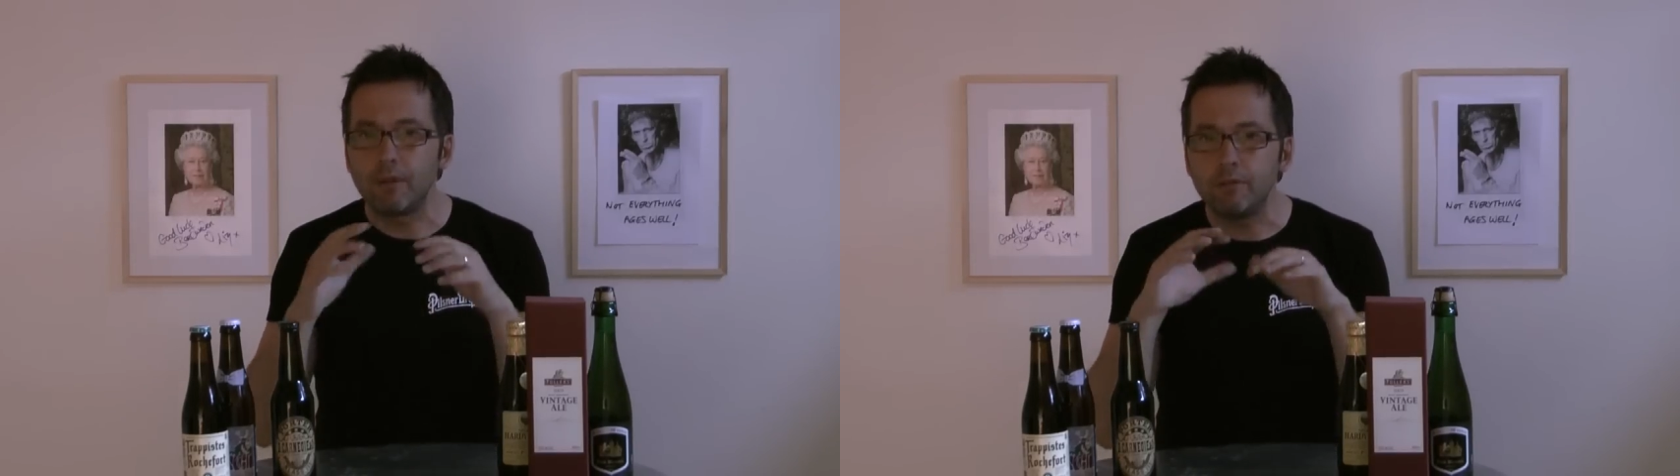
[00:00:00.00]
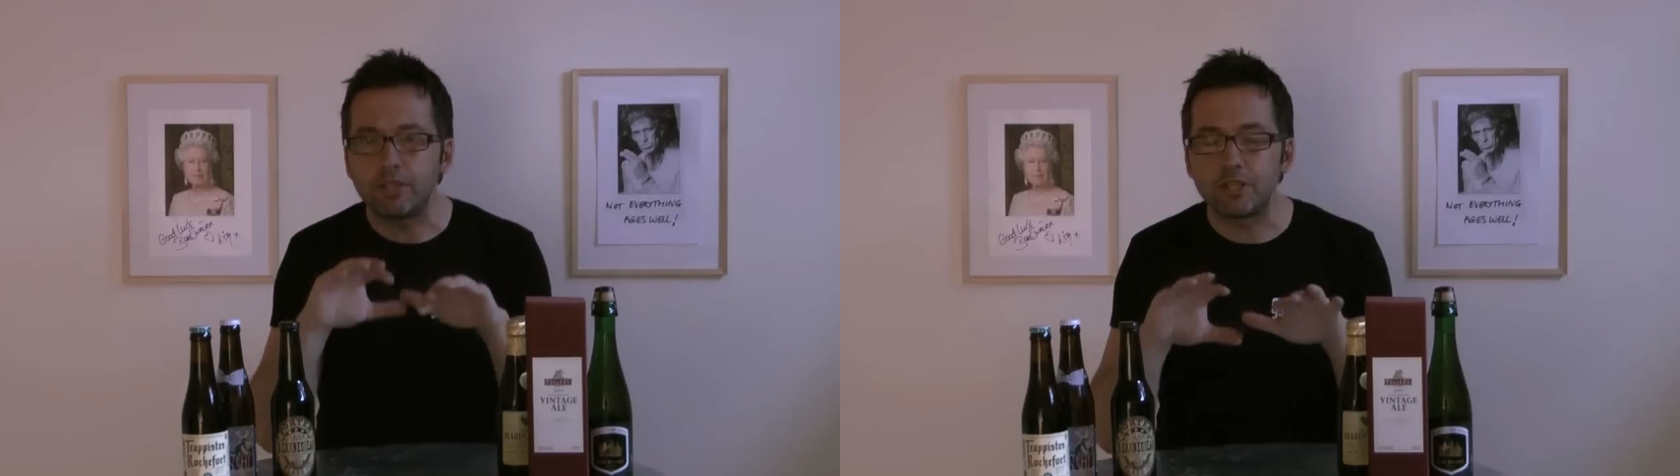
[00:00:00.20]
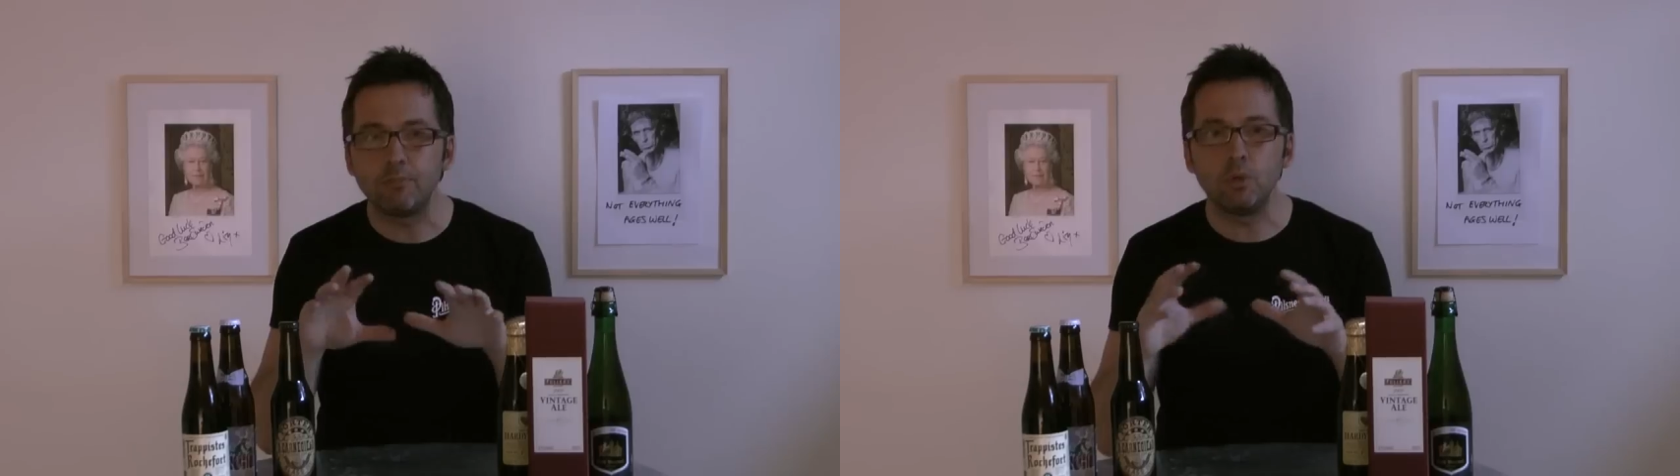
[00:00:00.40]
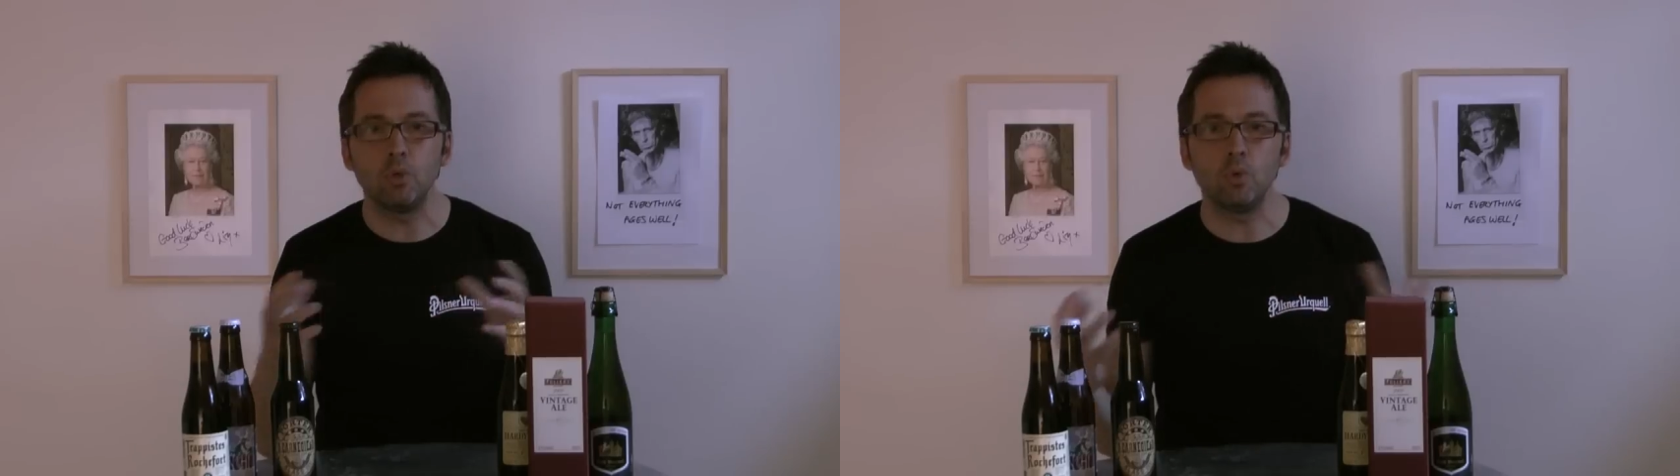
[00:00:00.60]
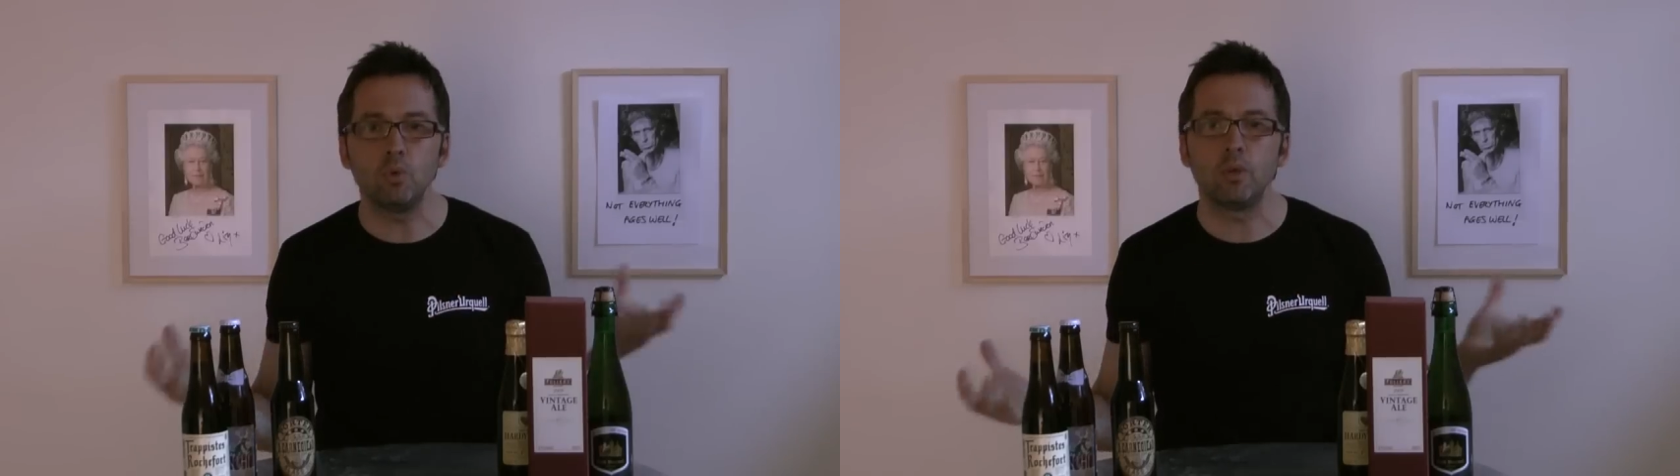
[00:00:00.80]
Very
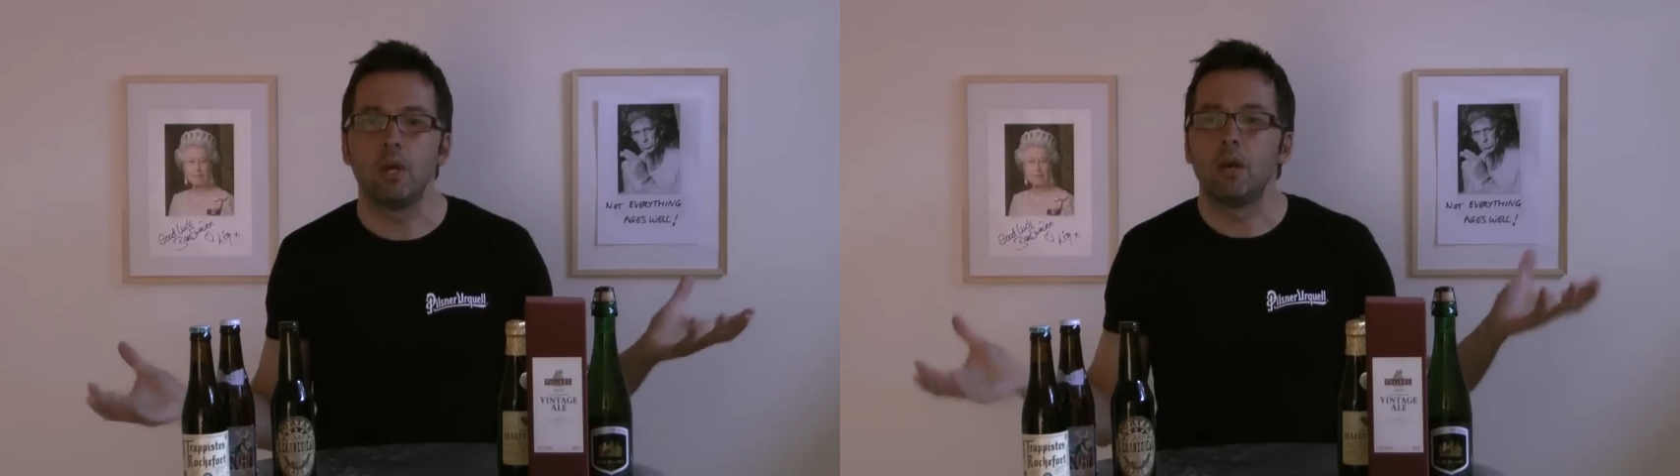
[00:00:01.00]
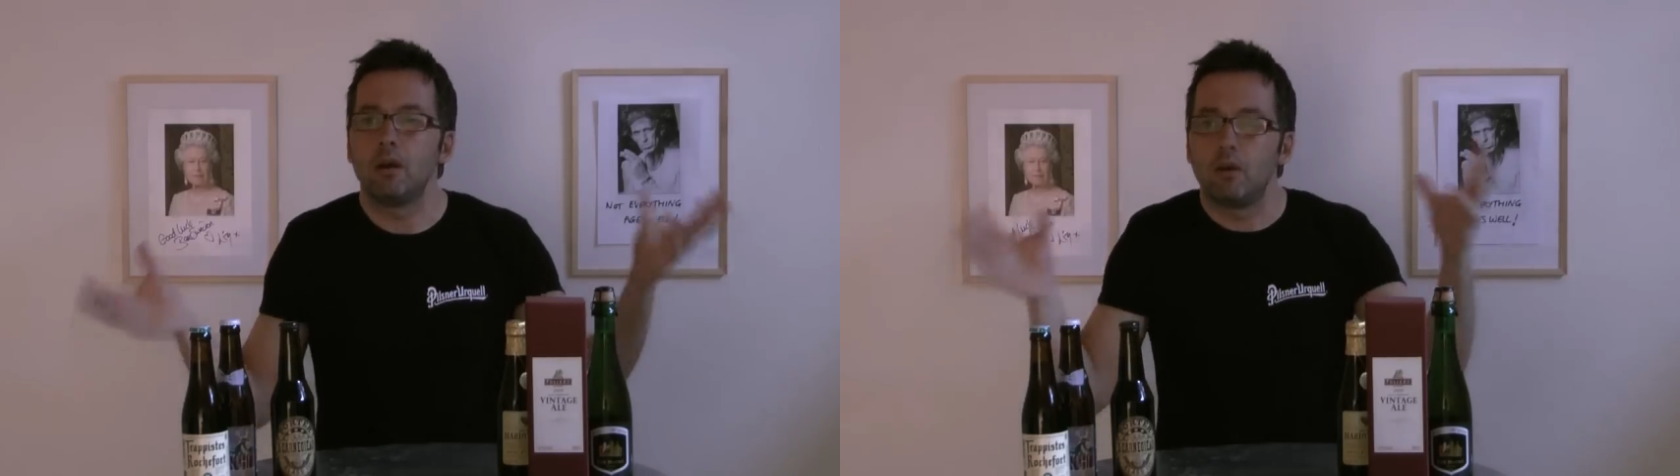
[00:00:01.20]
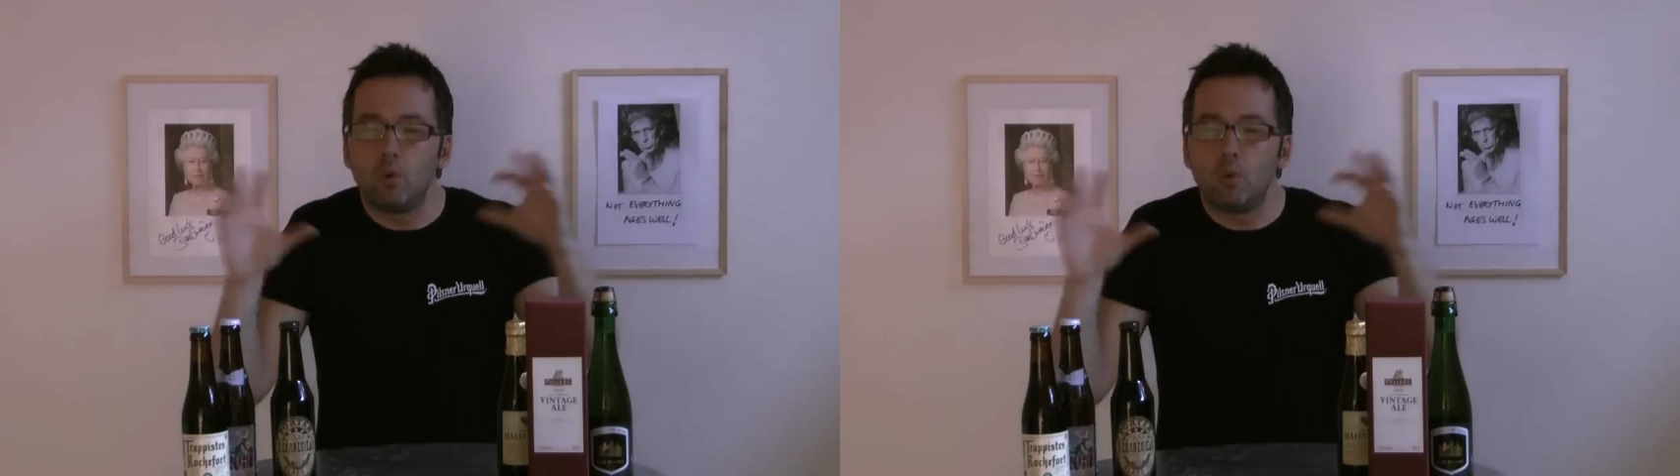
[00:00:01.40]
smooth, uh,